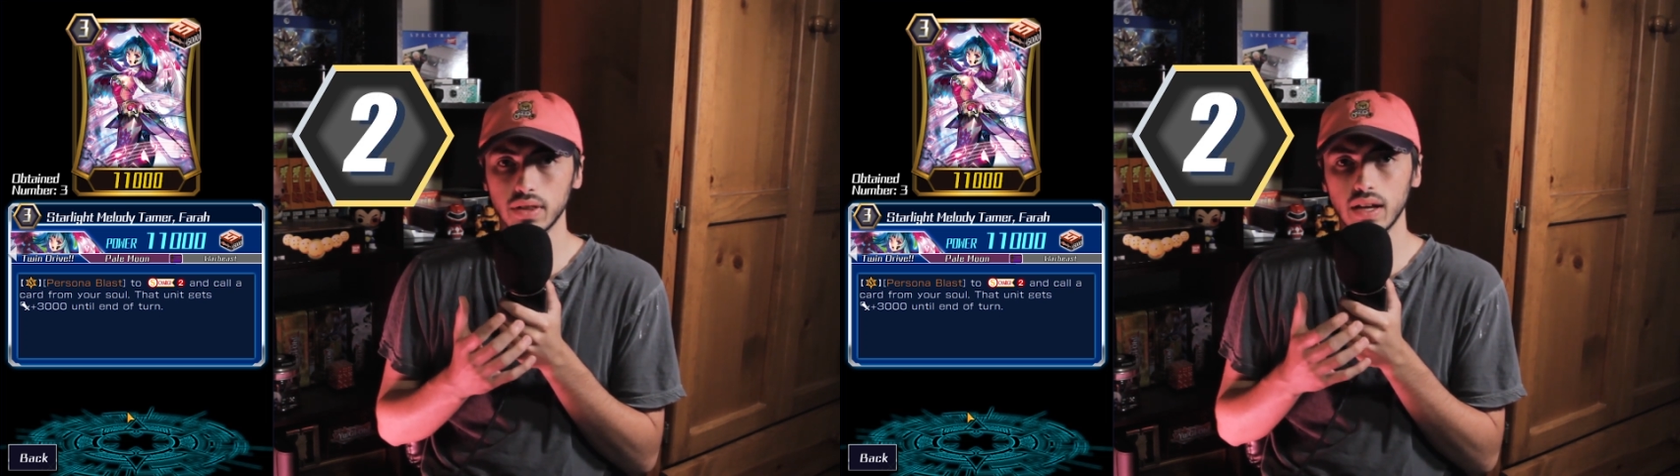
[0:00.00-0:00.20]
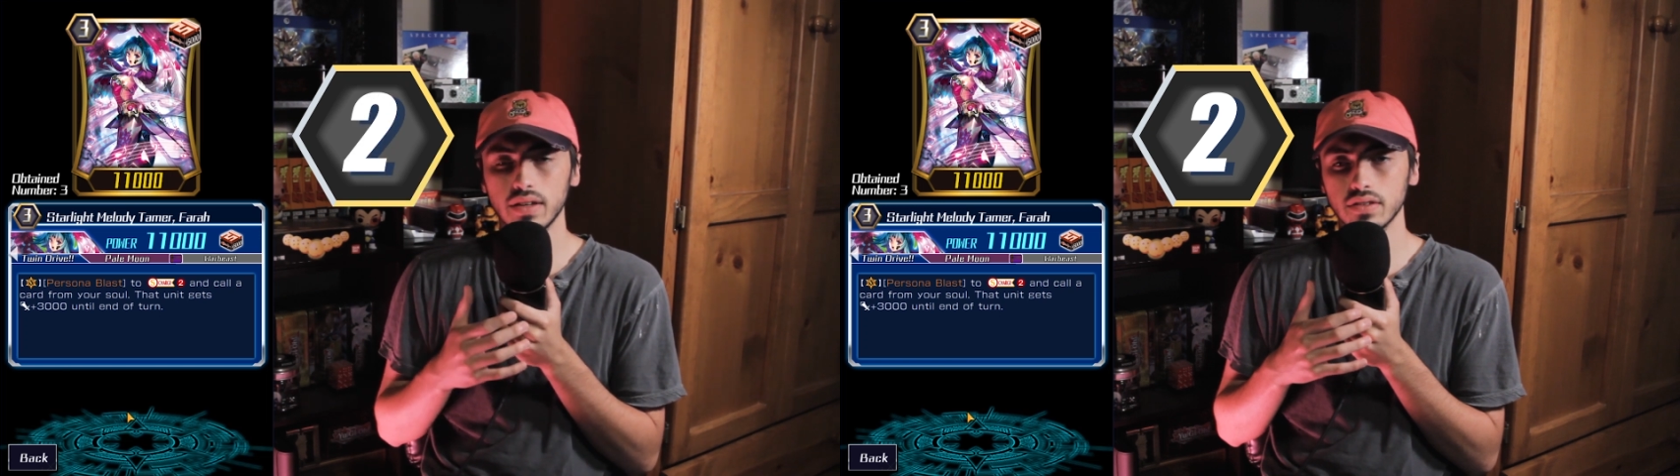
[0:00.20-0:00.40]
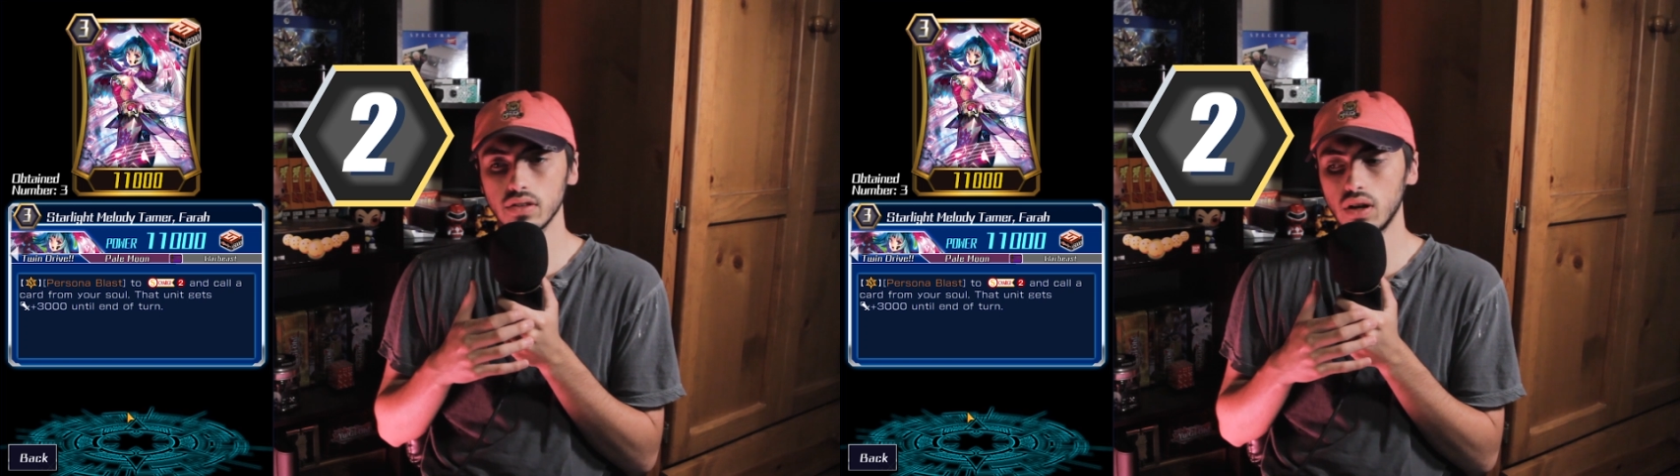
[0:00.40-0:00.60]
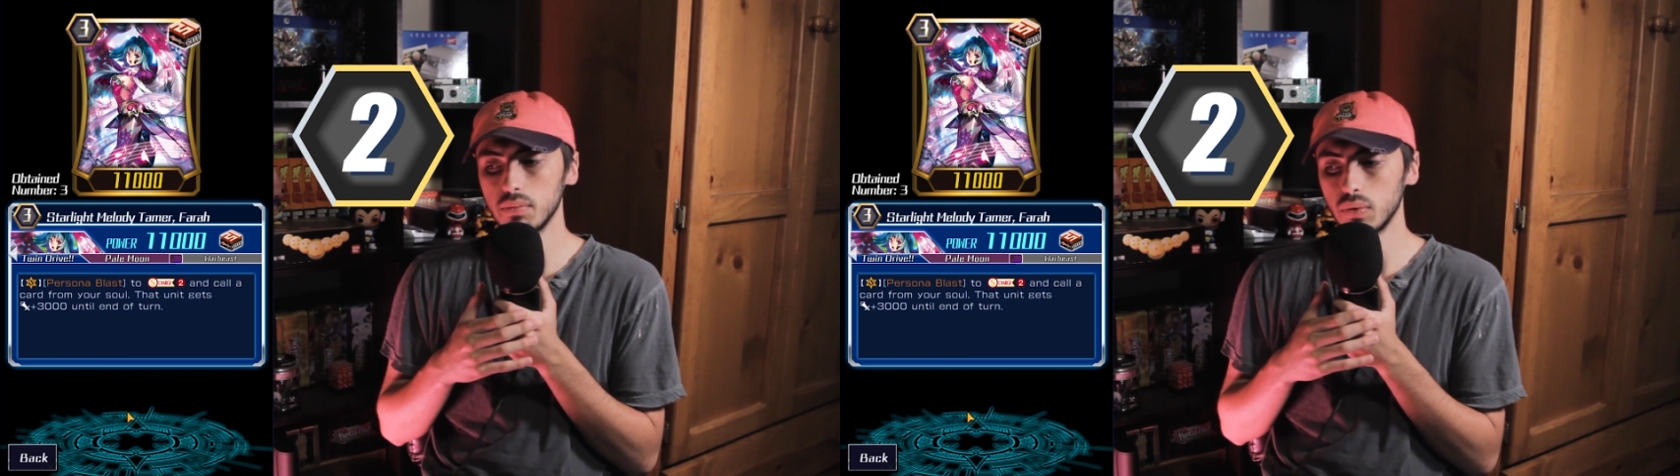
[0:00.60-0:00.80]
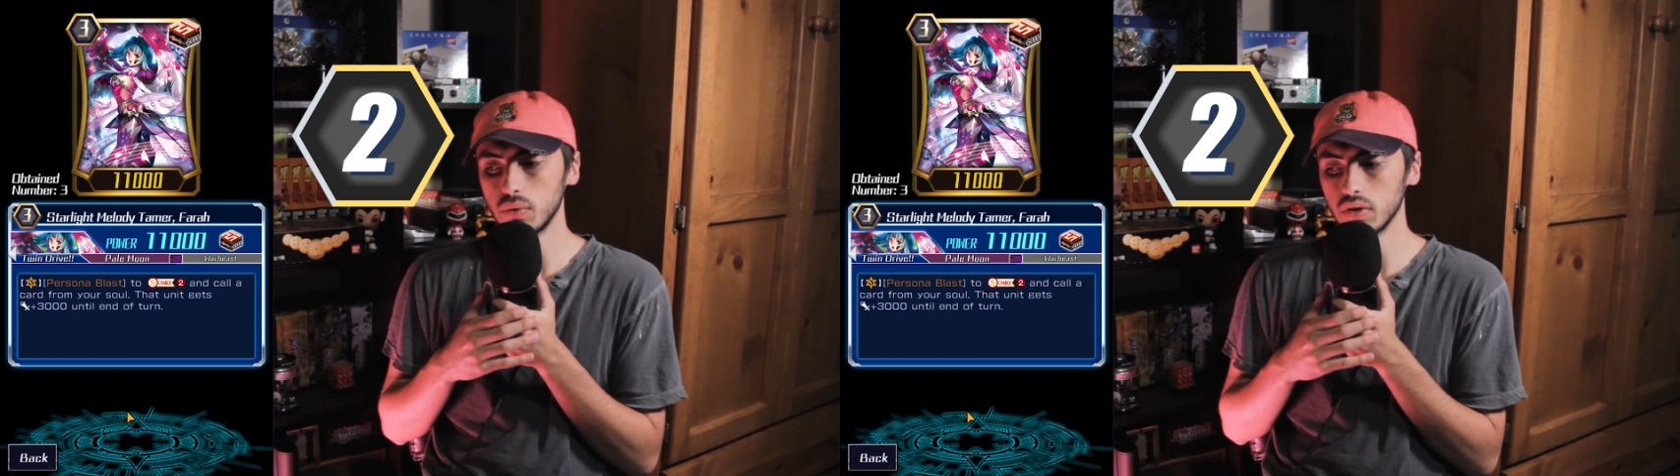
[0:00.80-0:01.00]
that is a lot
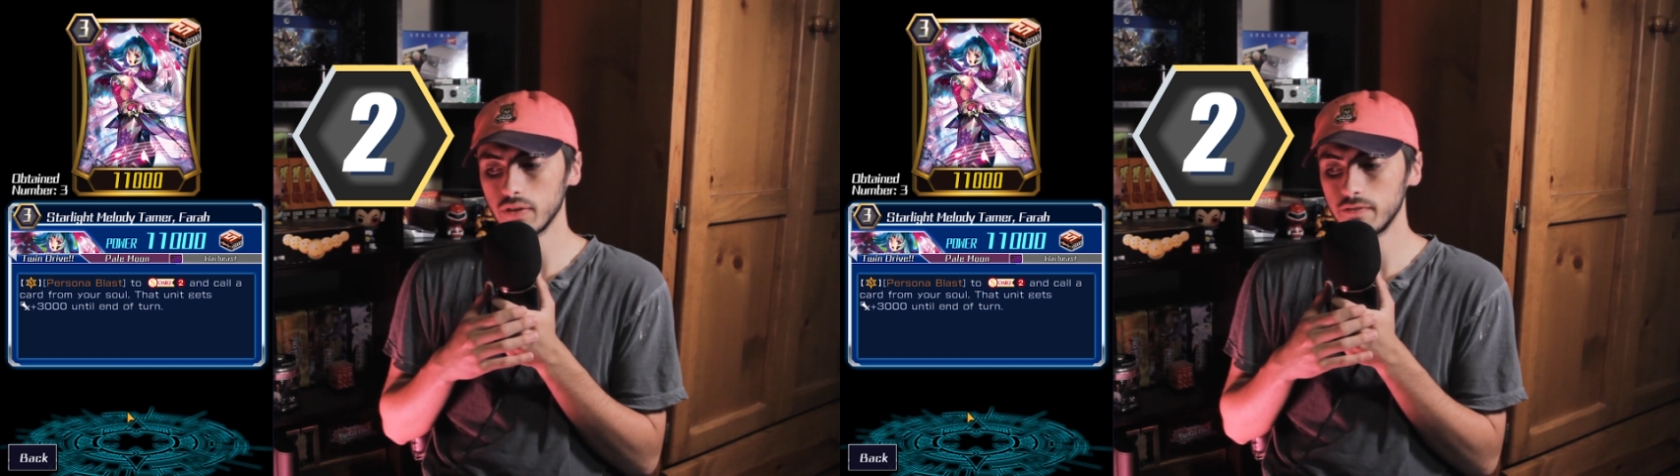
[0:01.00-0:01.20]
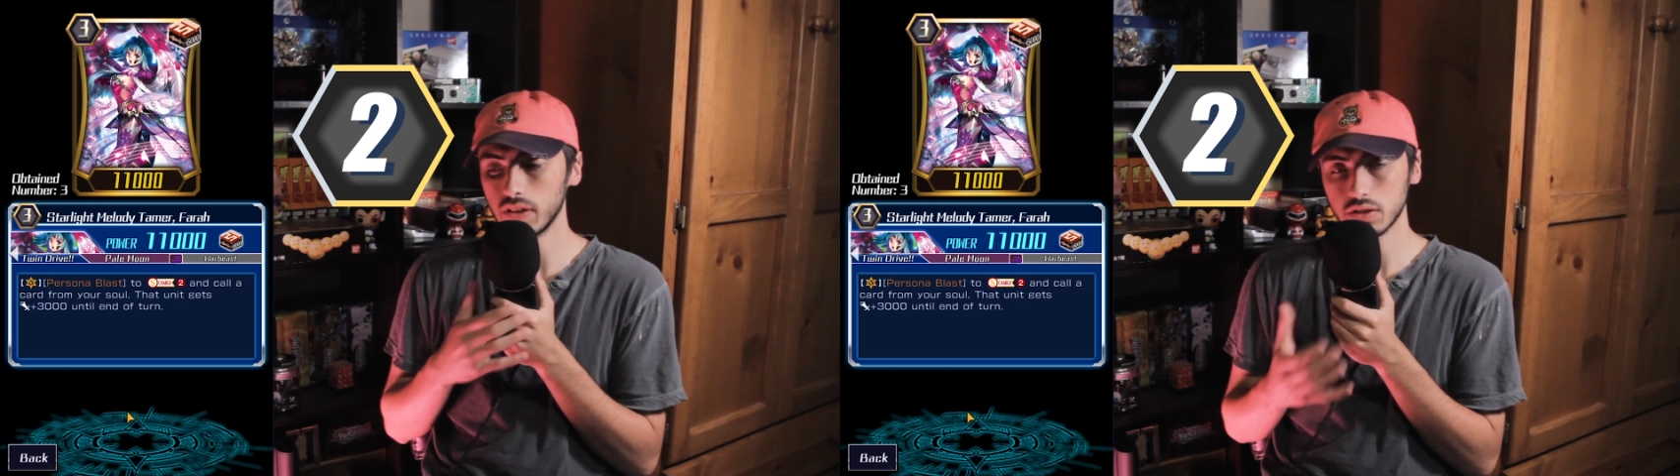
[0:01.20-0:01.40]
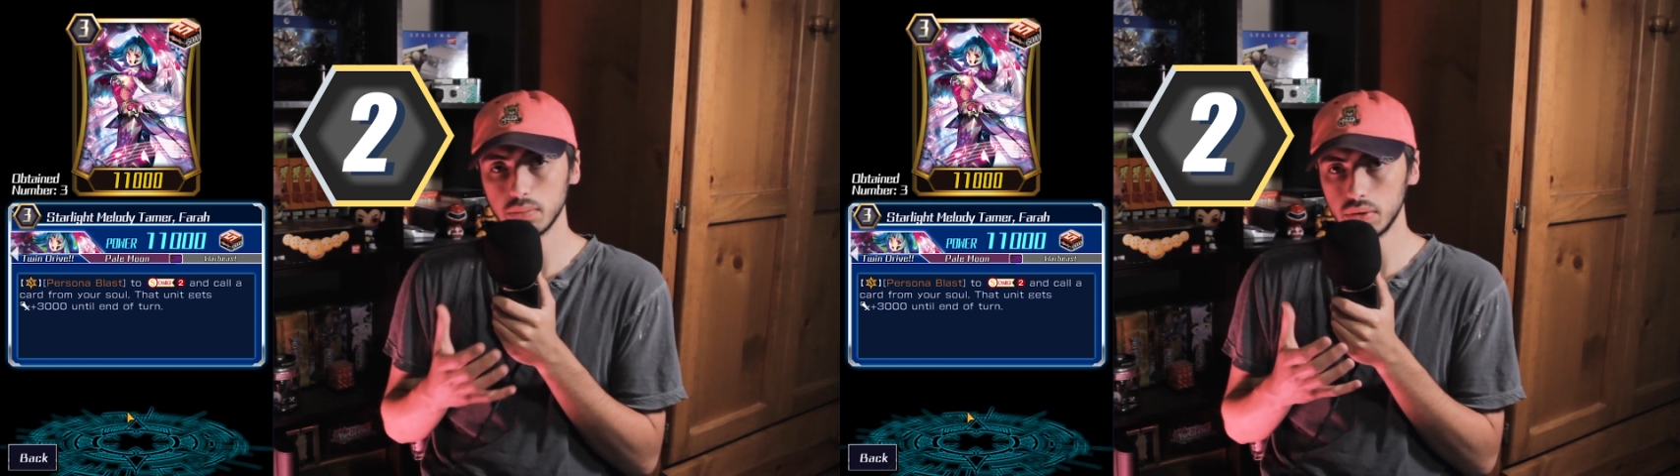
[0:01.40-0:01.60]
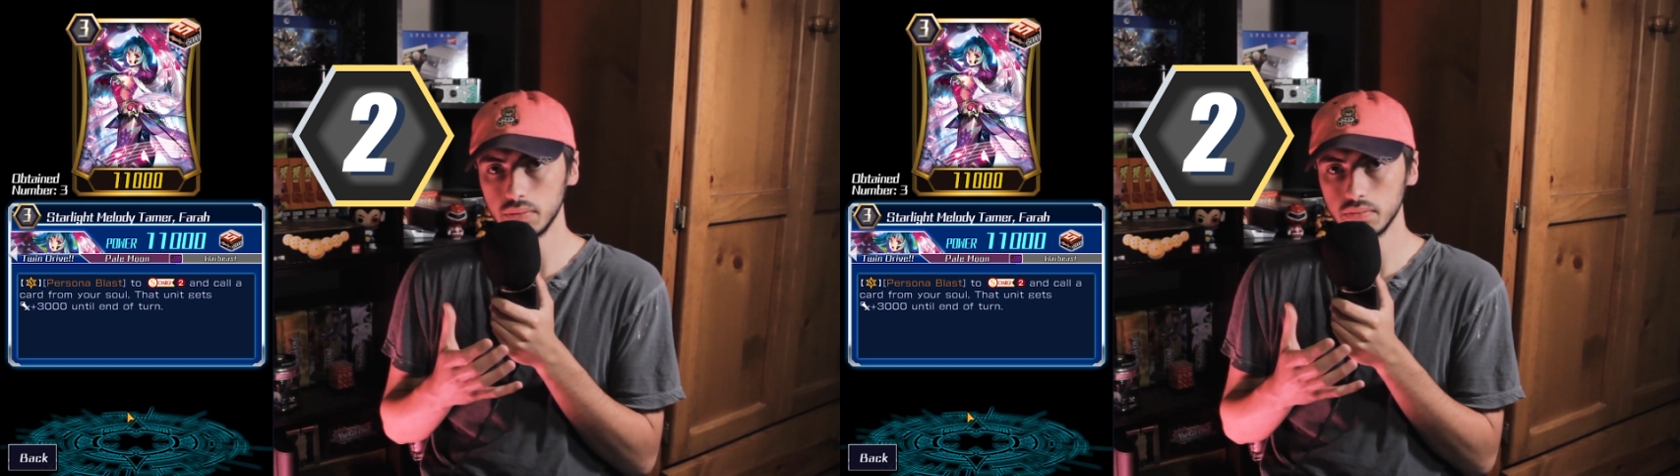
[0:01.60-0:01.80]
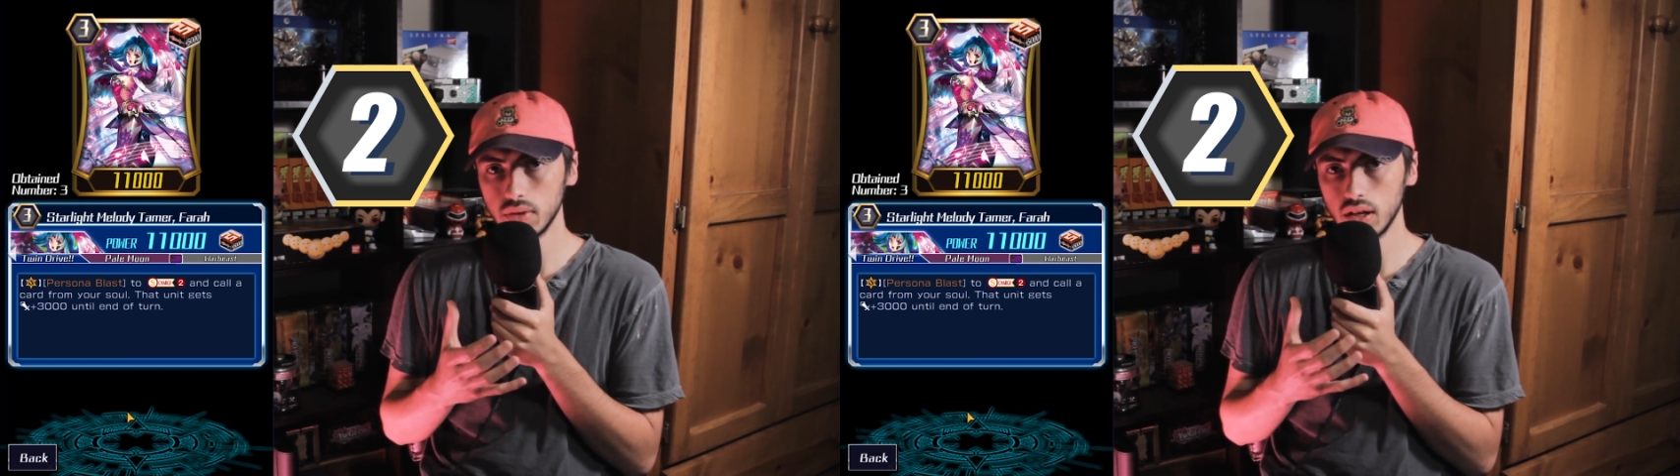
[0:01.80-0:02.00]
more flexible,